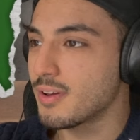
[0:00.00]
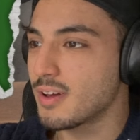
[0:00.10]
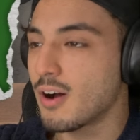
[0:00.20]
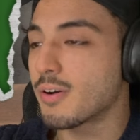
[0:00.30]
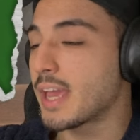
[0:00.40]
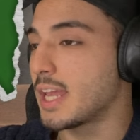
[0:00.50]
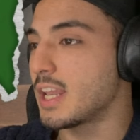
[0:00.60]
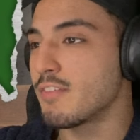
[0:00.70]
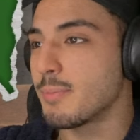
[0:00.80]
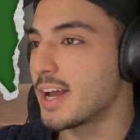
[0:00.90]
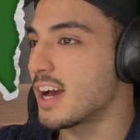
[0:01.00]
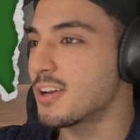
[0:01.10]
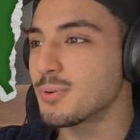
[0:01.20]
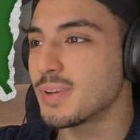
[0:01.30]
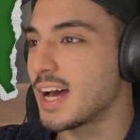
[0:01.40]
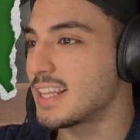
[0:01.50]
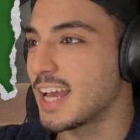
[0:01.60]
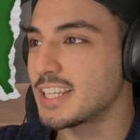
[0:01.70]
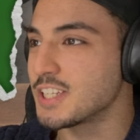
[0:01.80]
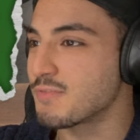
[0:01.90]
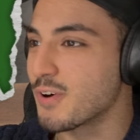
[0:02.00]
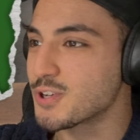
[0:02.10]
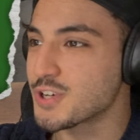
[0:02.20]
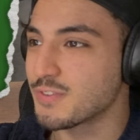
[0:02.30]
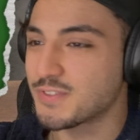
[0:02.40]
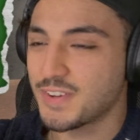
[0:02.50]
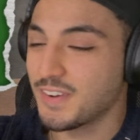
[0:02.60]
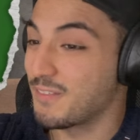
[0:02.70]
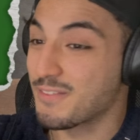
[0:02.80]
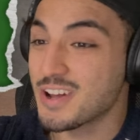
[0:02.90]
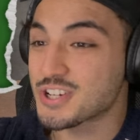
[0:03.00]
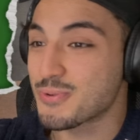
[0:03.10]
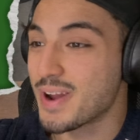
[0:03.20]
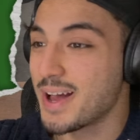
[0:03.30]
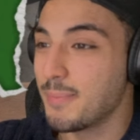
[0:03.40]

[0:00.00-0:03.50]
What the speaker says: Okay, never mind. I do not like this version of Reshiram.